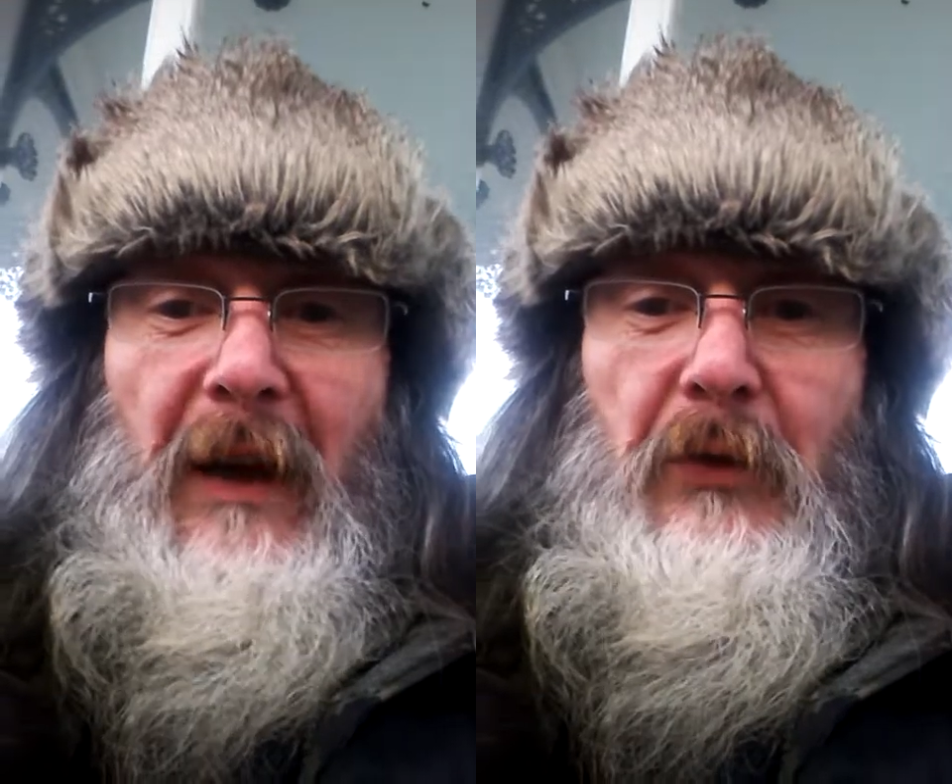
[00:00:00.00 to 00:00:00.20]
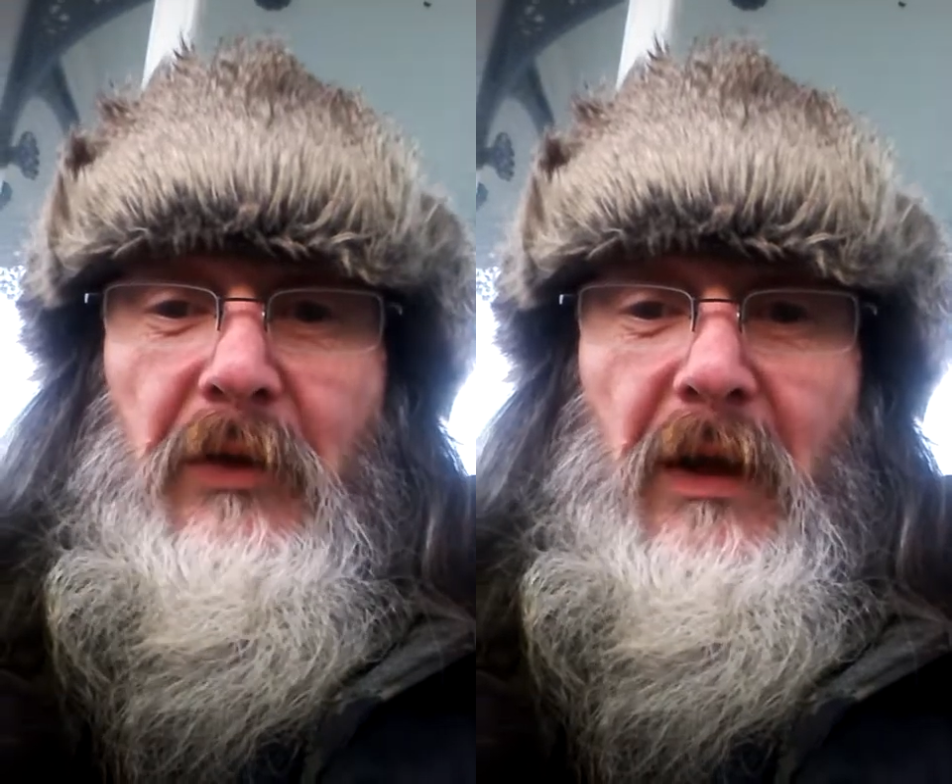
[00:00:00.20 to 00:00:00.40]

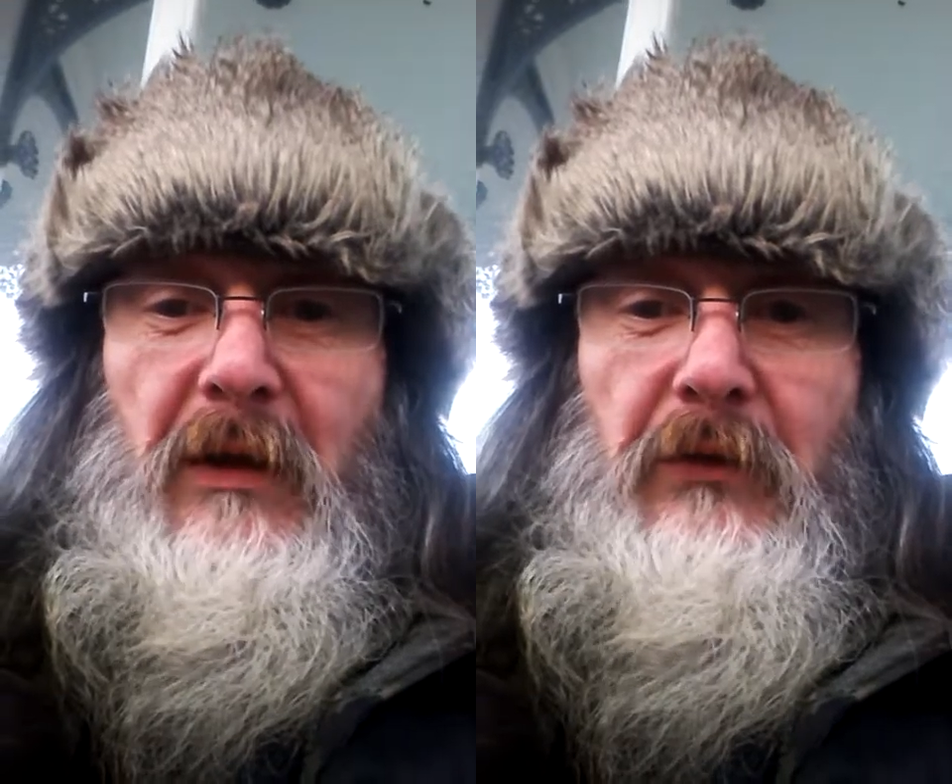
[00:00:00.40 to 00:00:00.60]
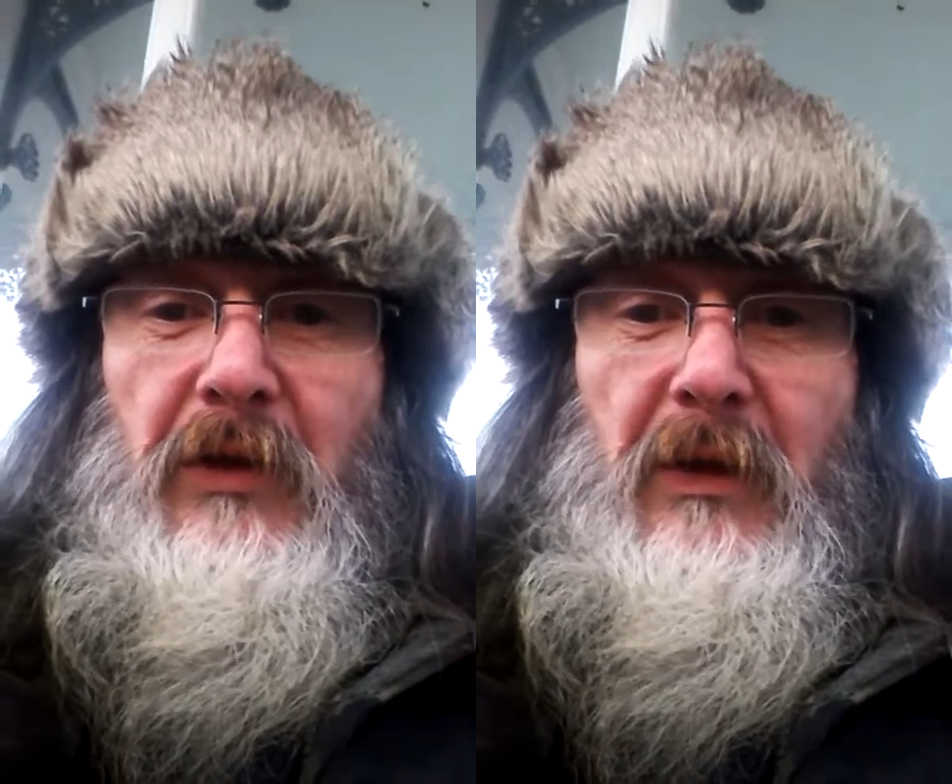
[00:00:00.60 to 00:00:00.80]
outside
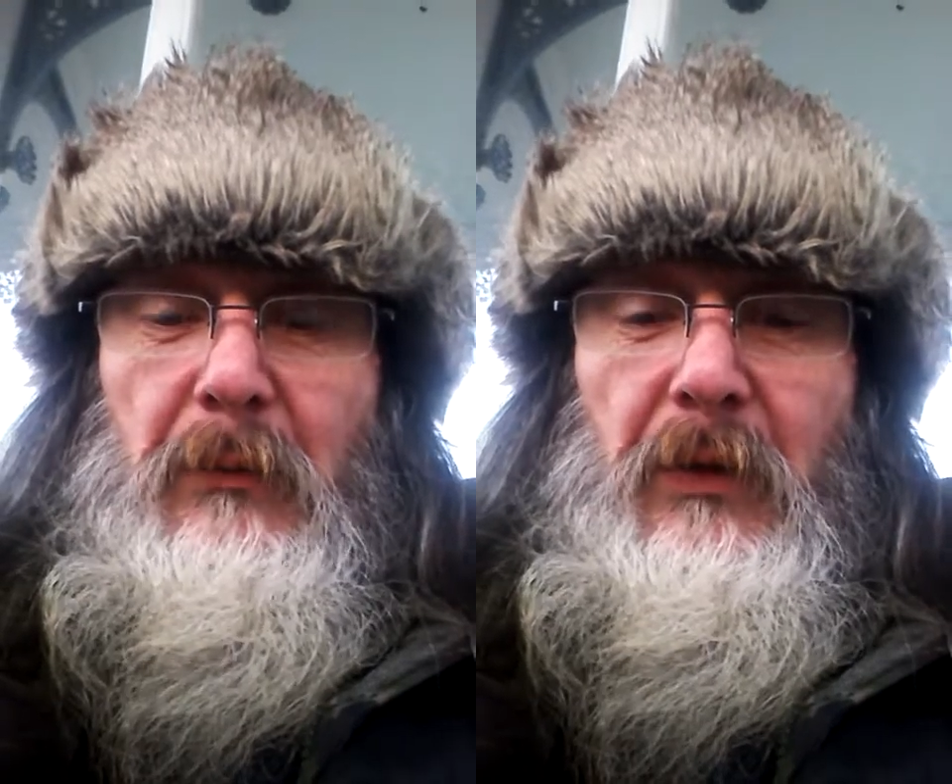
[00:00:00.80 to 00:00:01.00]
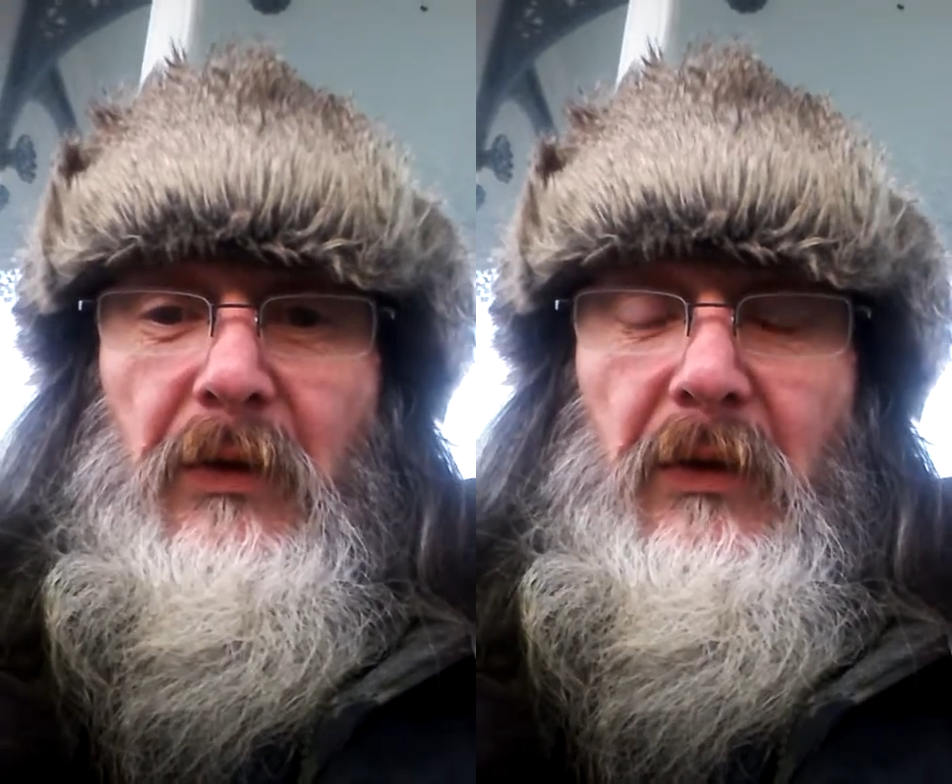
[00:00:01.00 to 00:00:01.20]
of
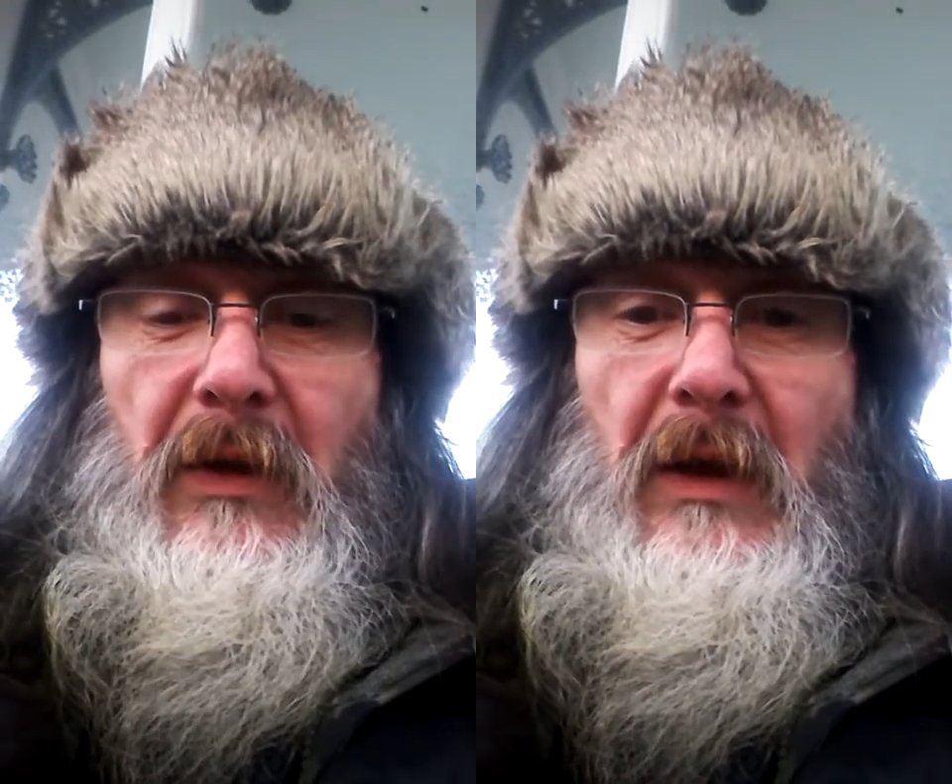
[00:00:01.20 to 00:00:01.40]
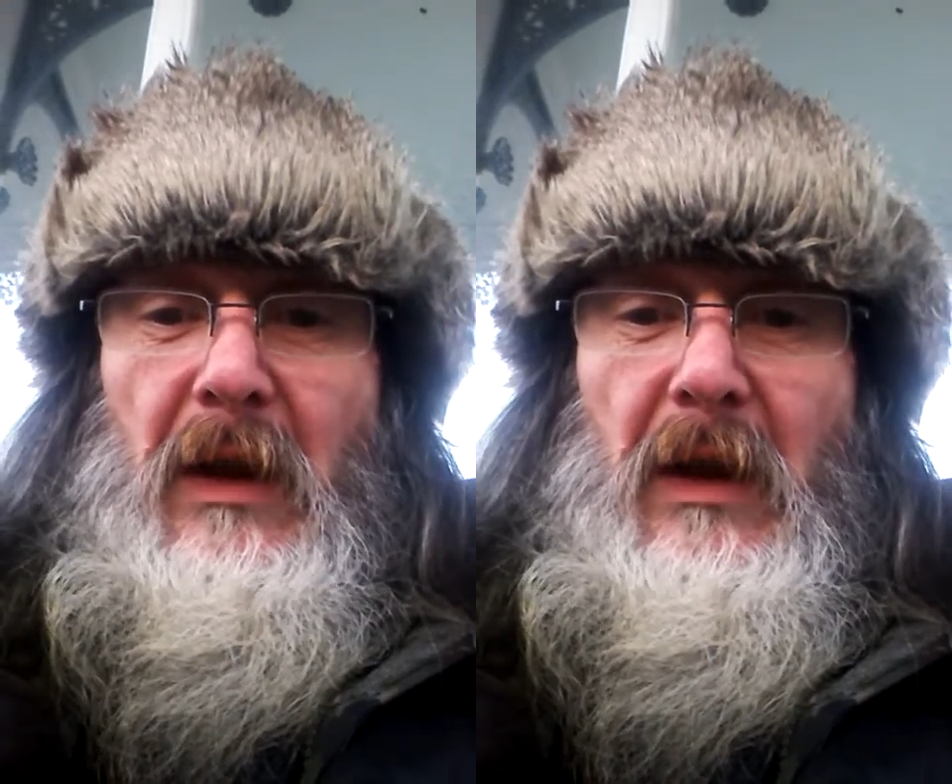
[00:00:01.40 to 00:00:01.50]
ships,